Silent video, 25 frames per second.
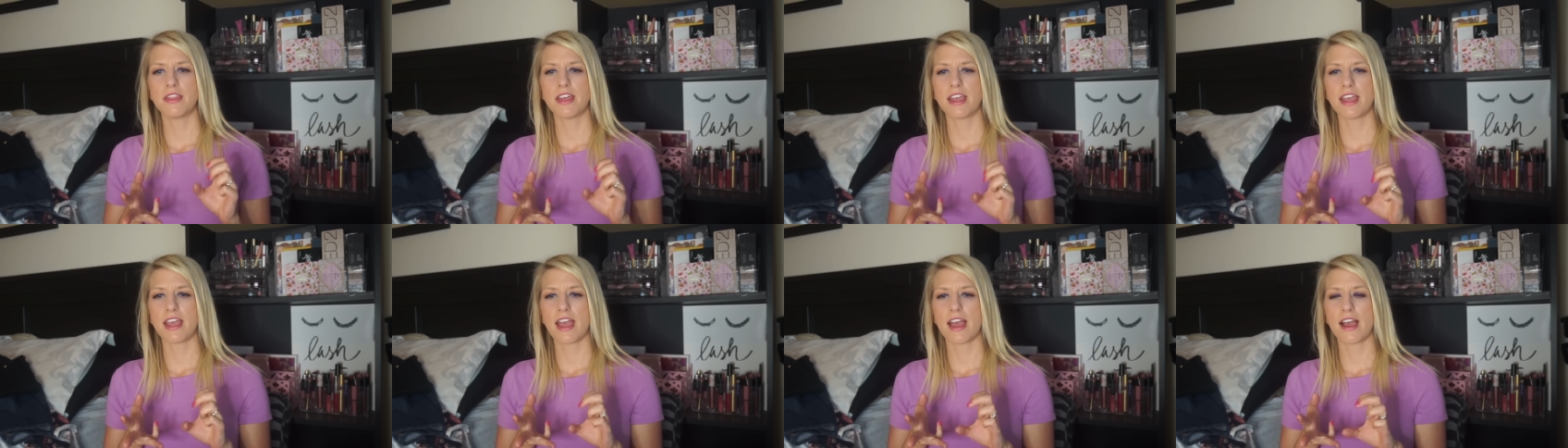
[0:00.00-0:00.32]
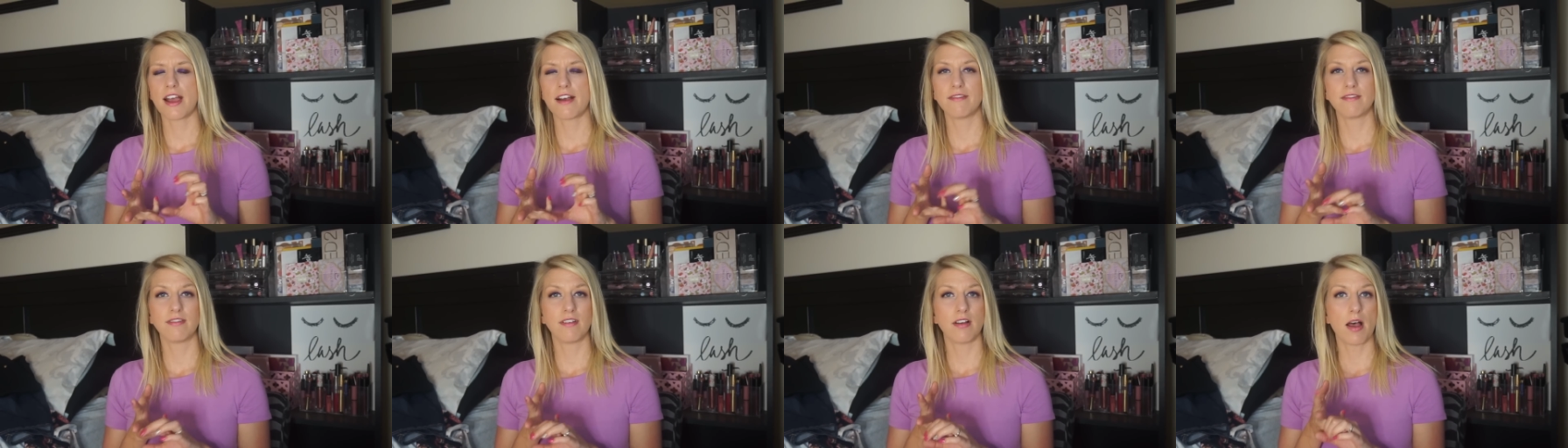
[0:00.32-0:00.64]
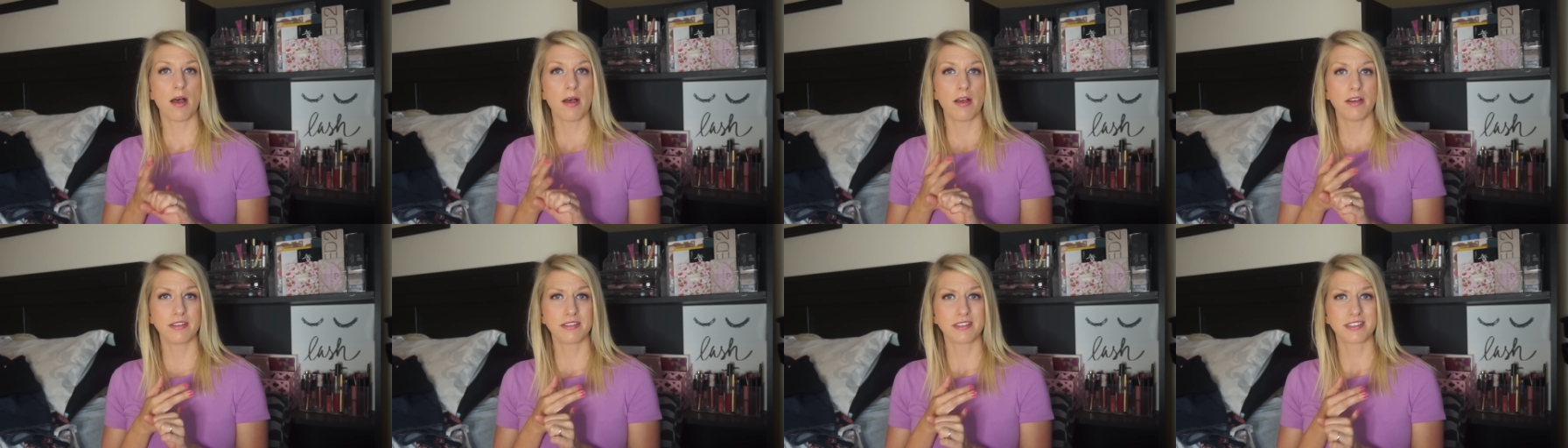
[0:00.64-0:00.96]
They have
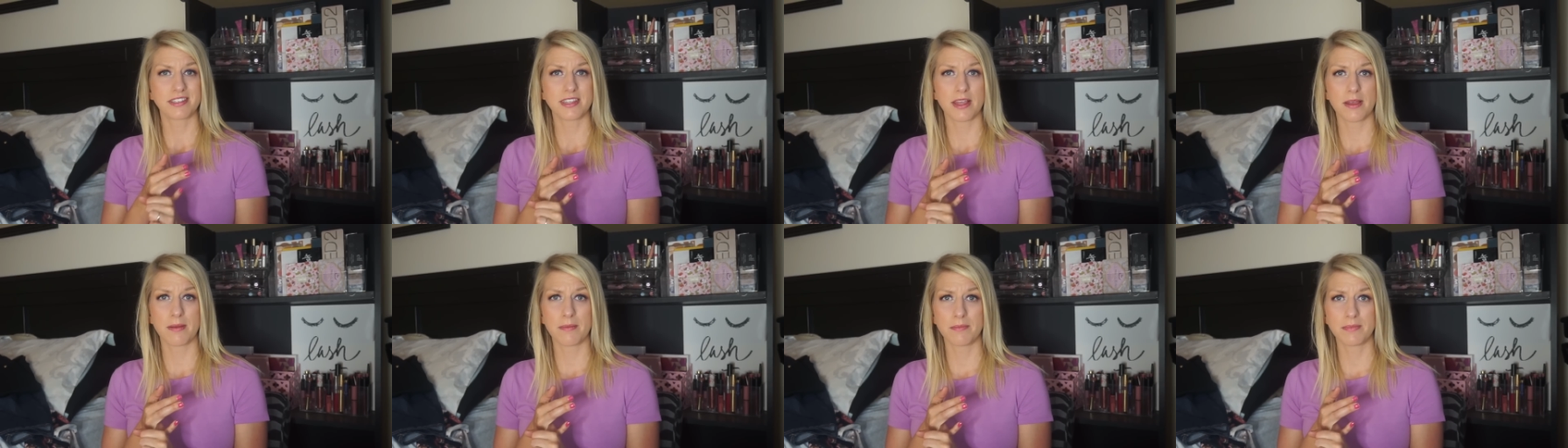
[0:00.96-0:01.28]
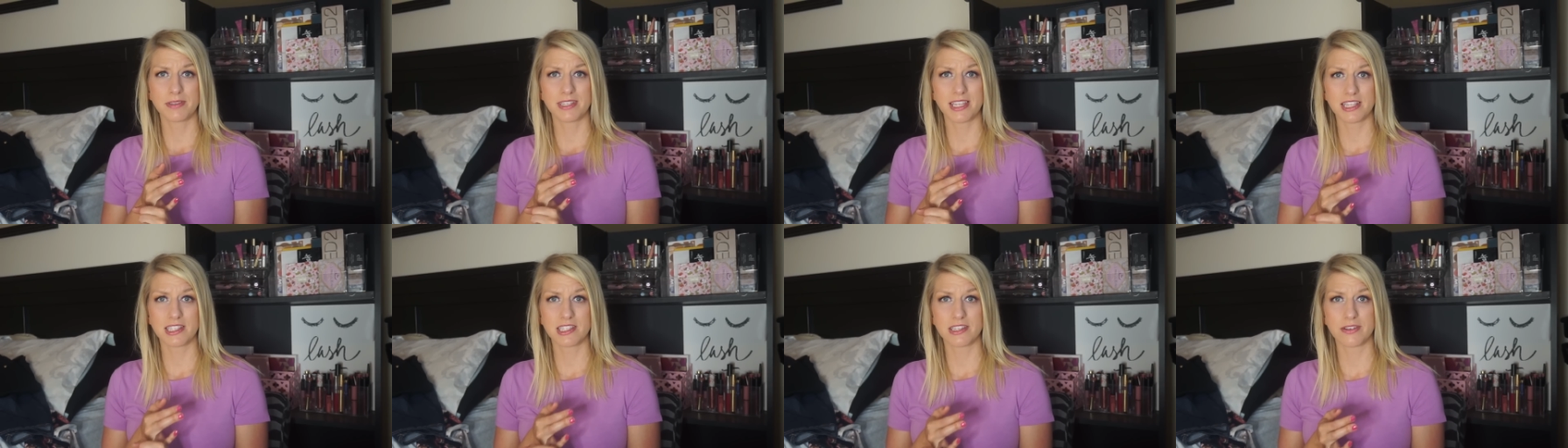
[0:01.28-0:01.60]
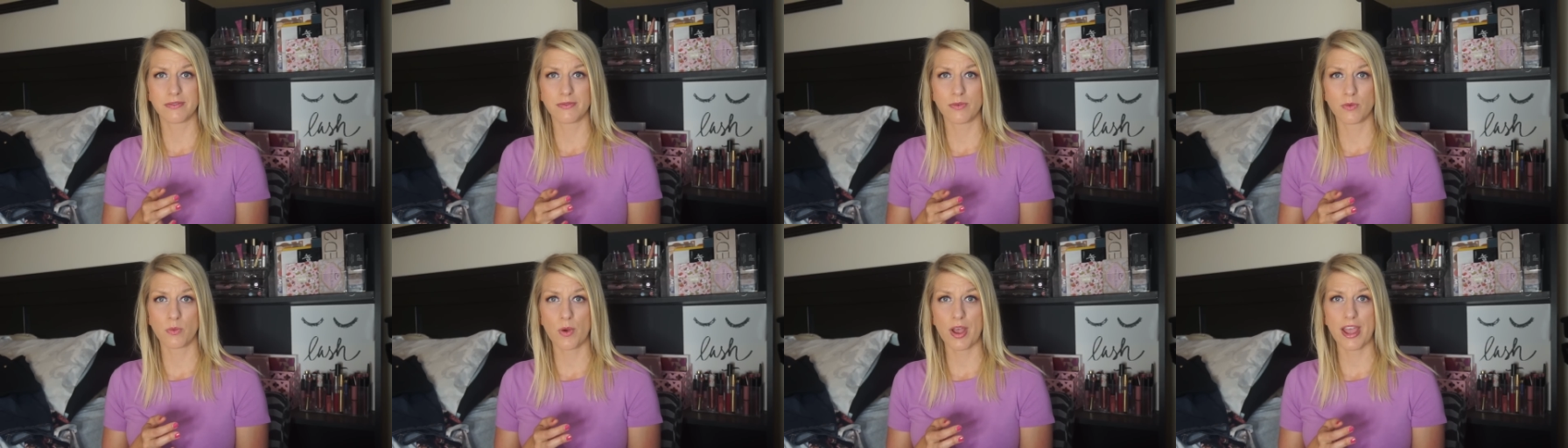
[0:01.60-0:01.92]
uh, some sets
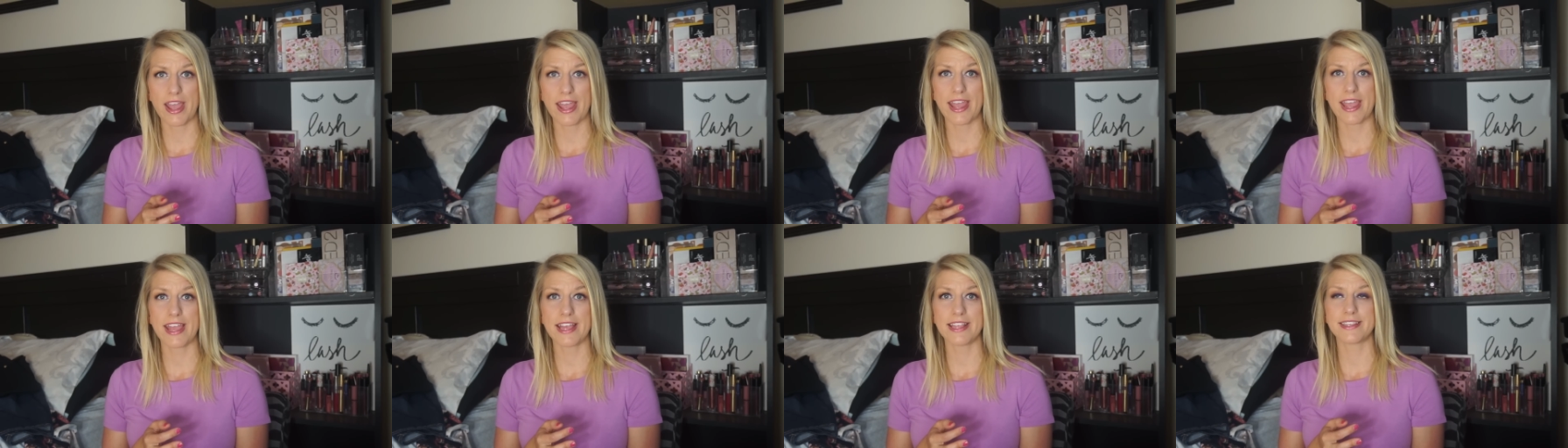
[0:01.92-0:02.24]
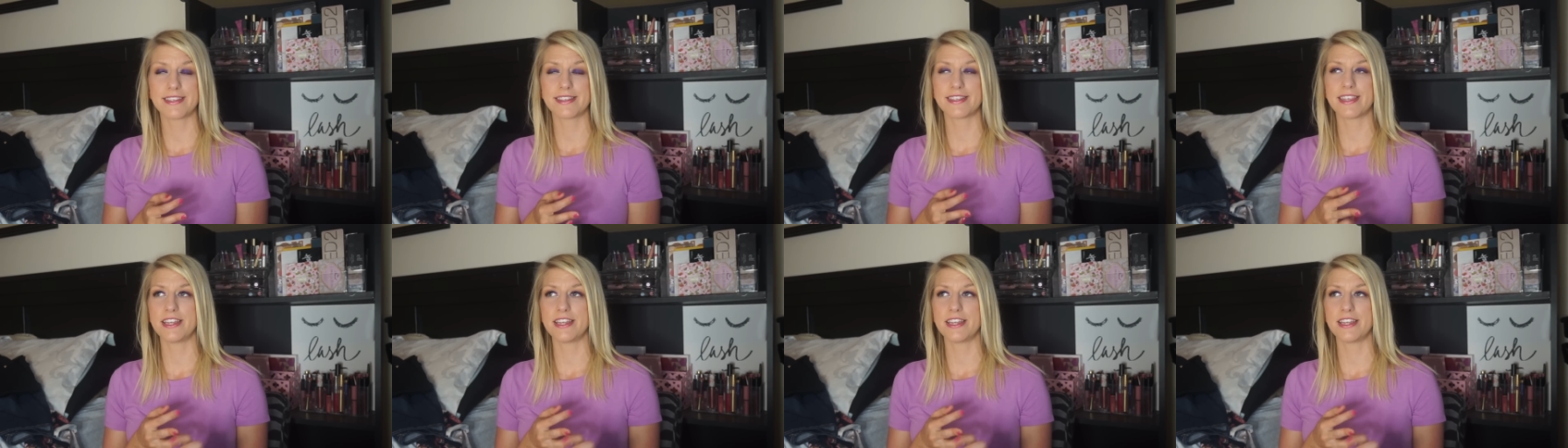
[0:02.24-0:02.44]
of weights.